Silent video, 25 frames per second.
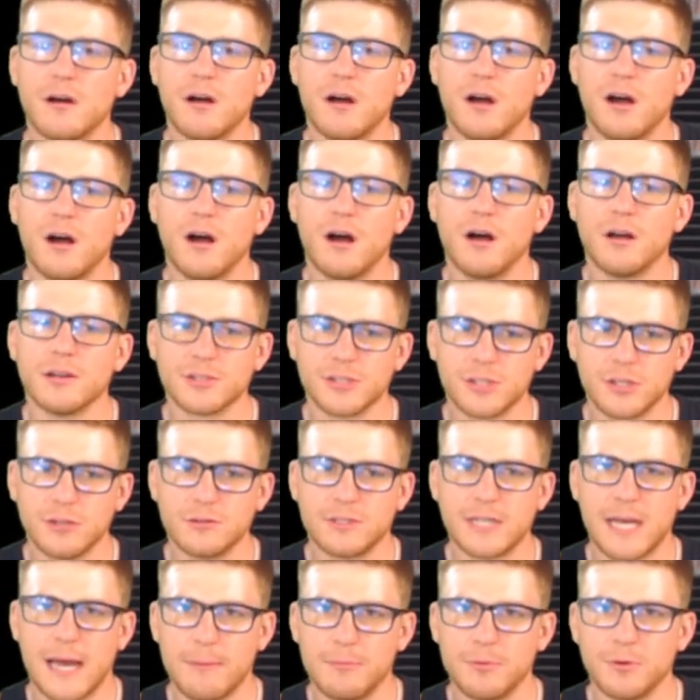also
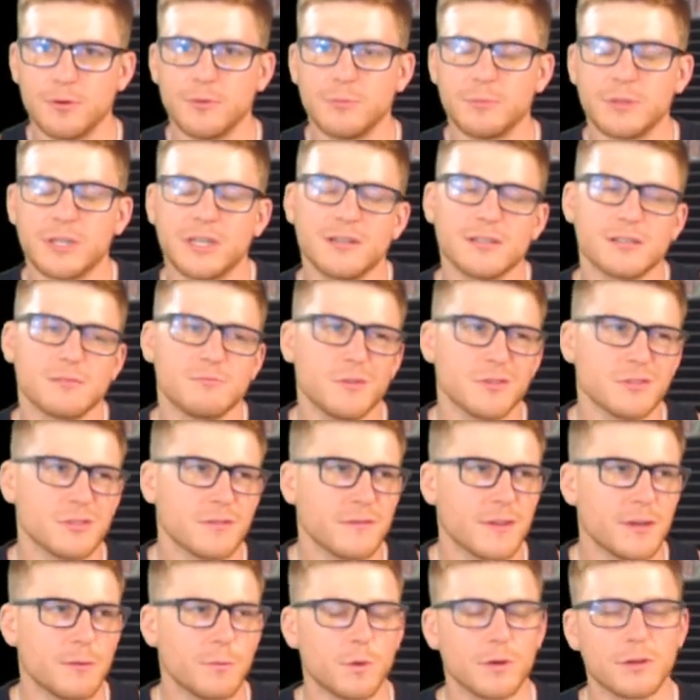taboo because most
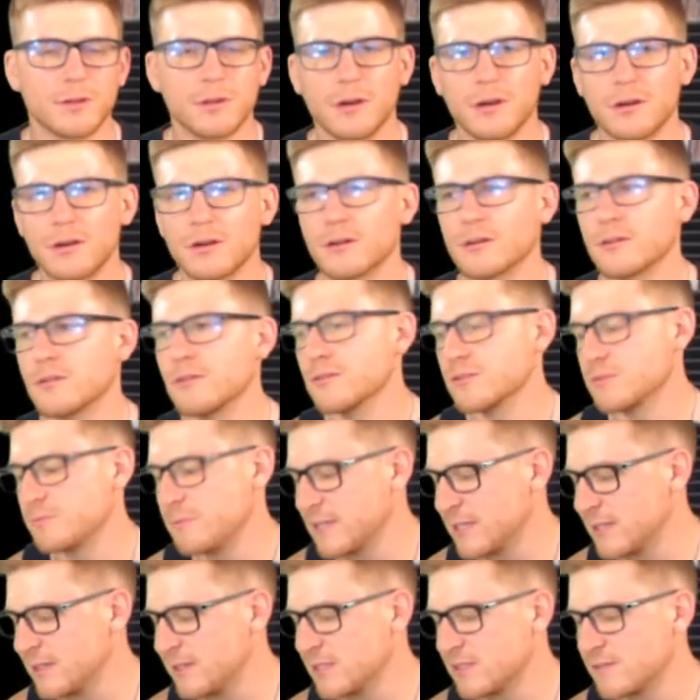of them were young girls
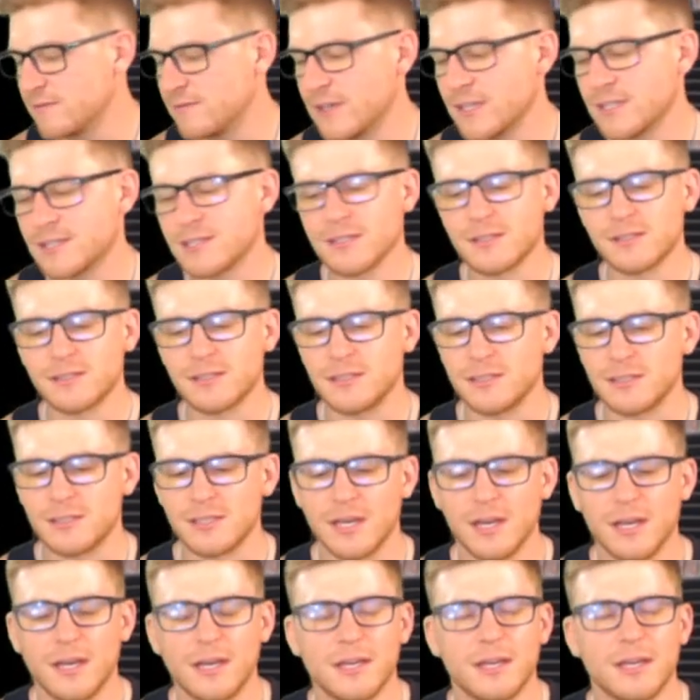making these faces, and it,
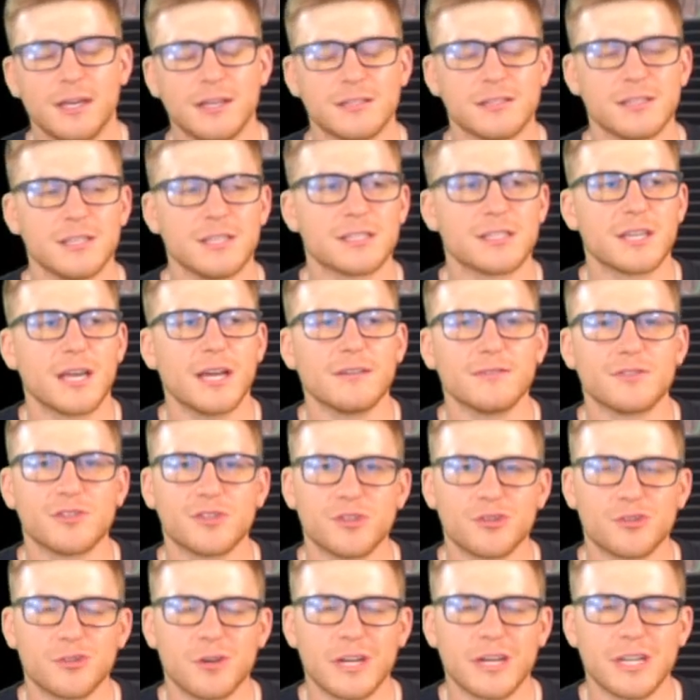it's it's kind of
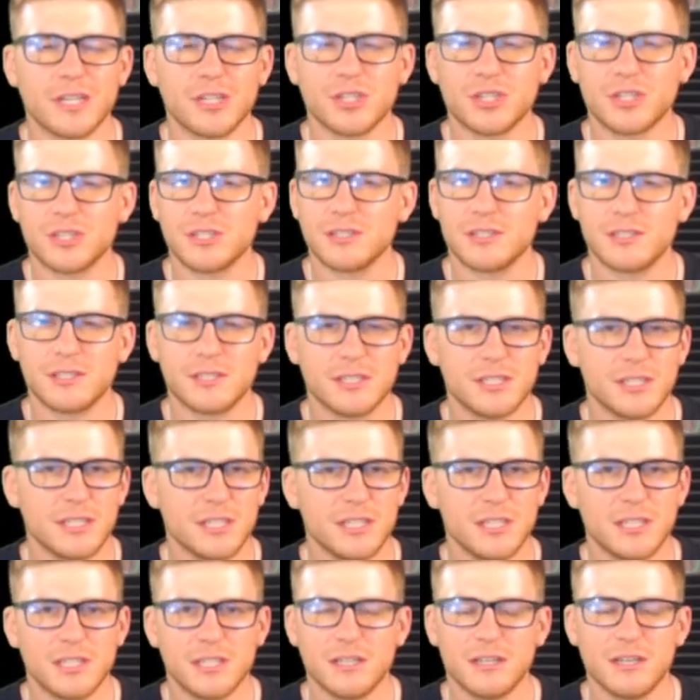strange to
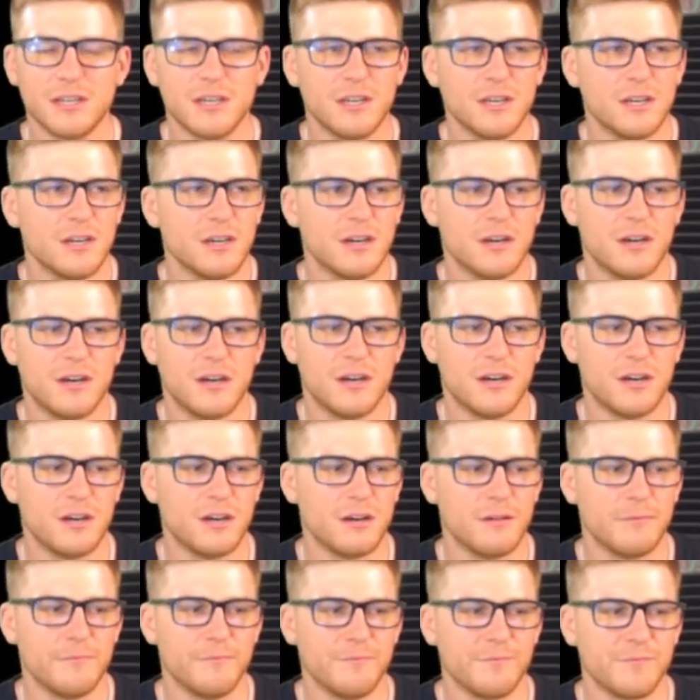see
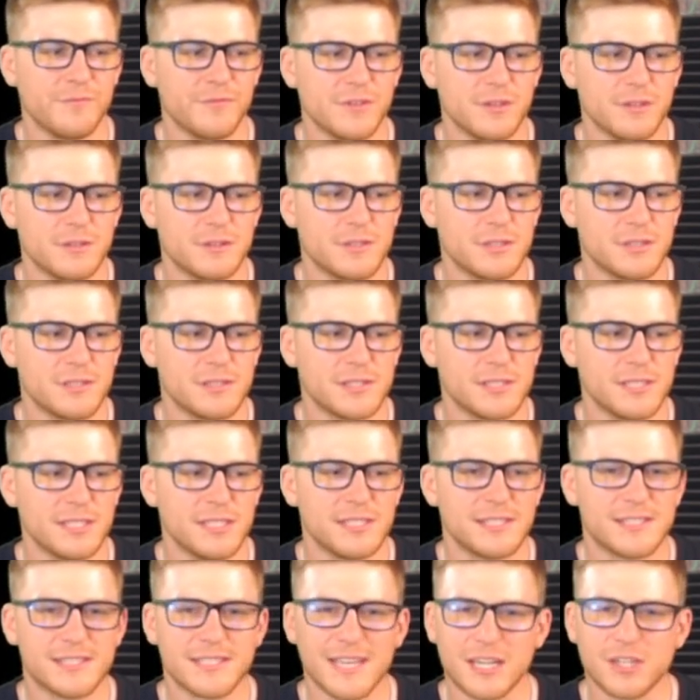um, to see
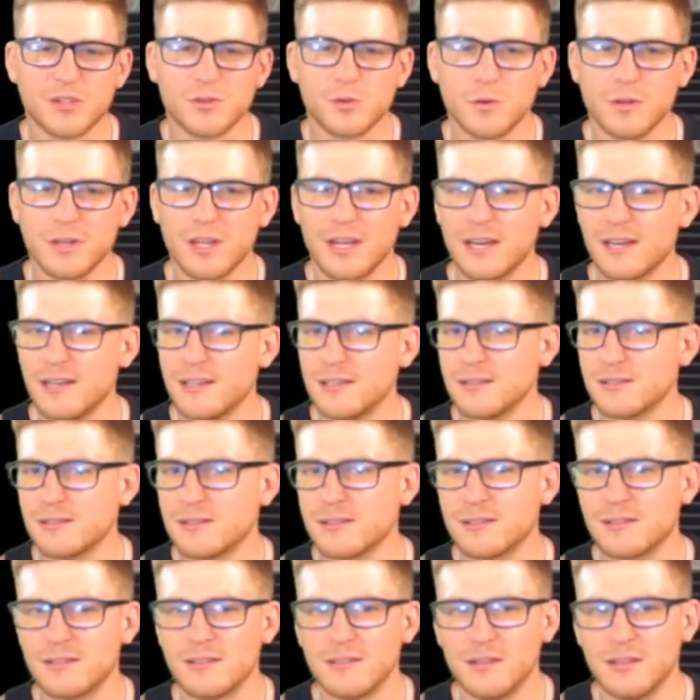
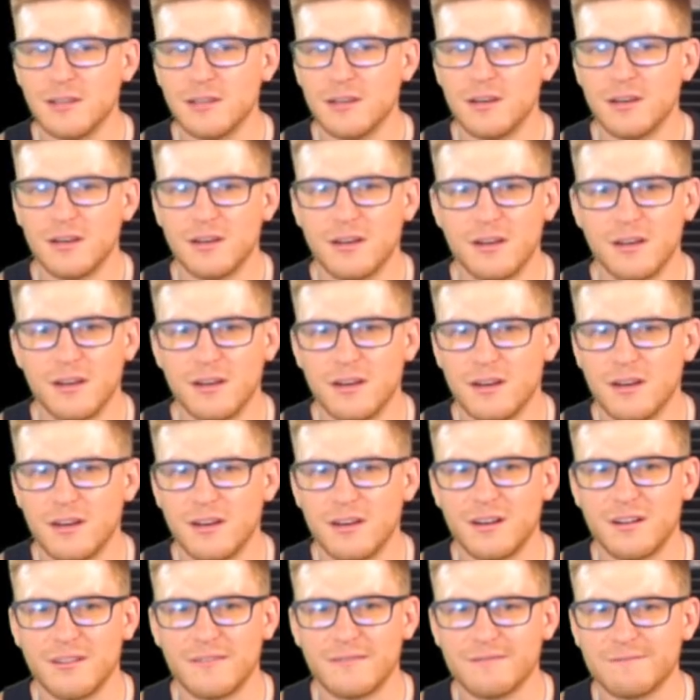sexualized
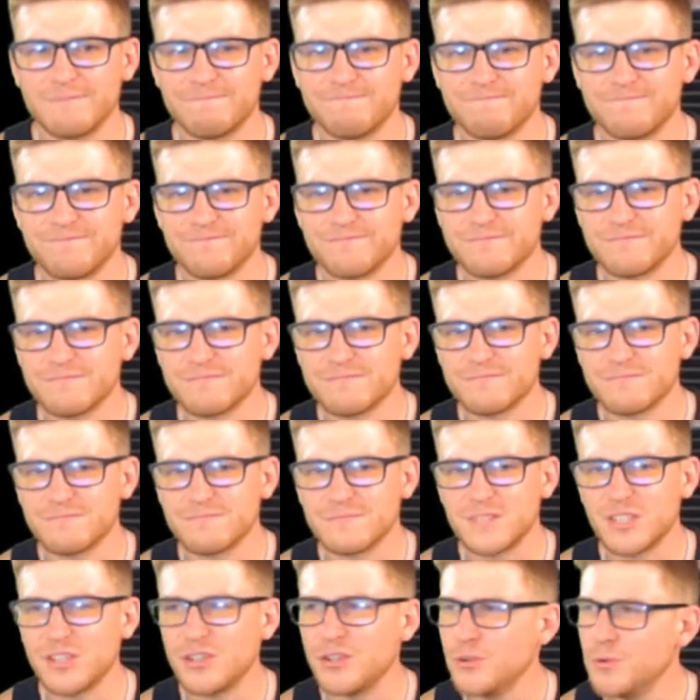uh,
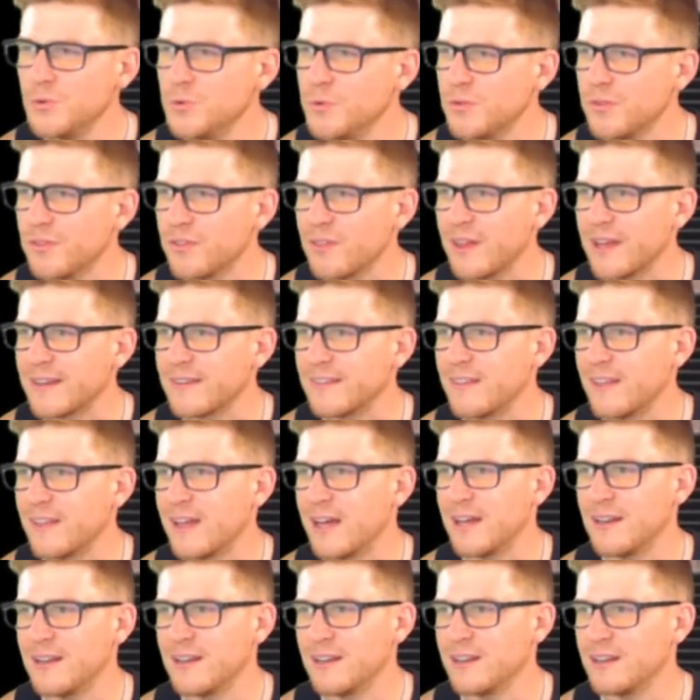youth like
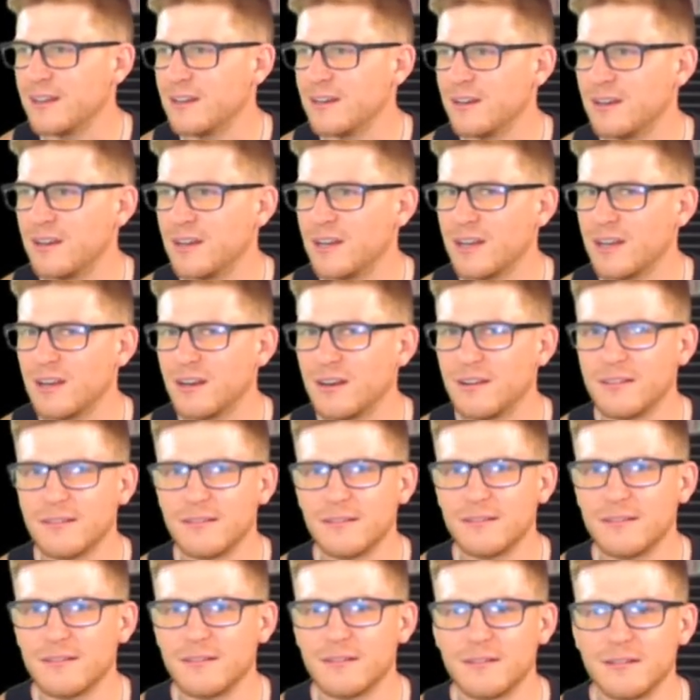that, and and
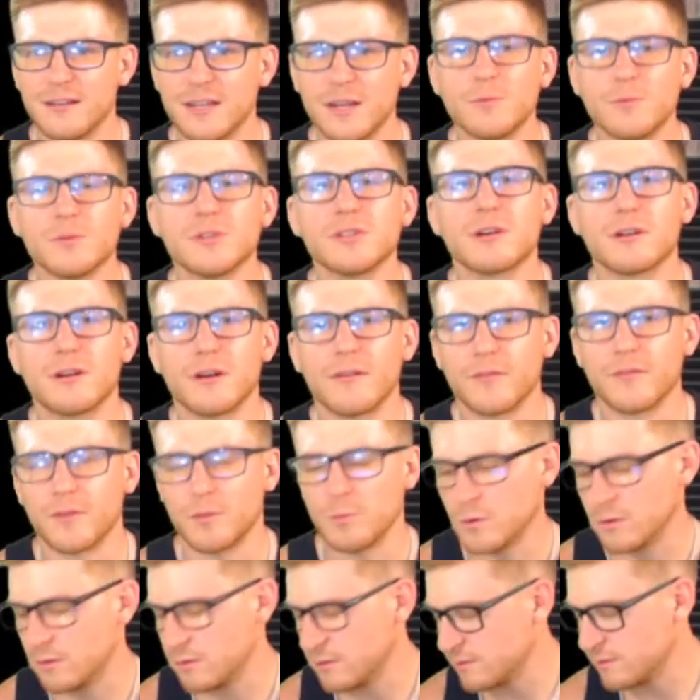it was
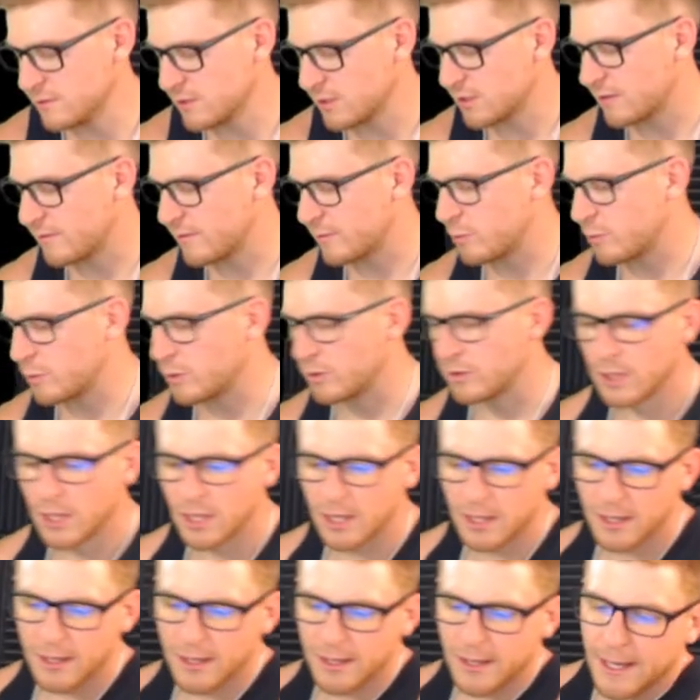uncomfortable. It was uncomfortable.
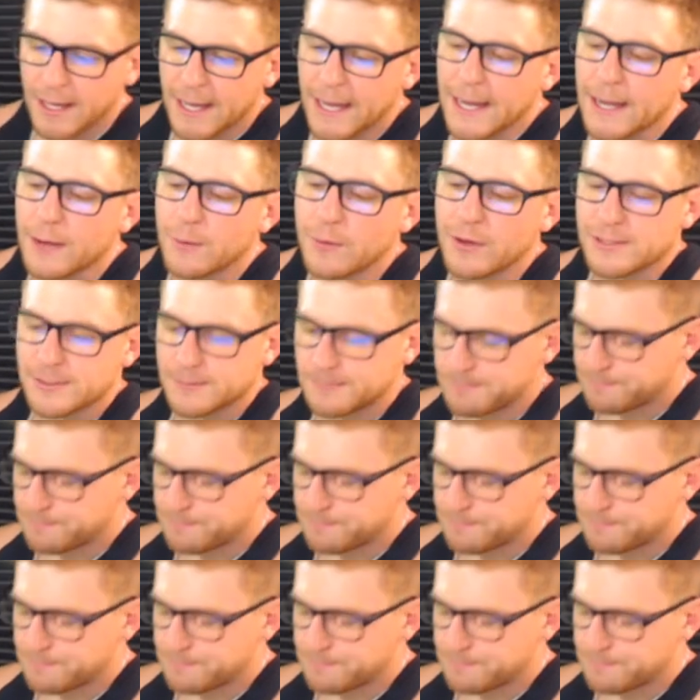Anyways,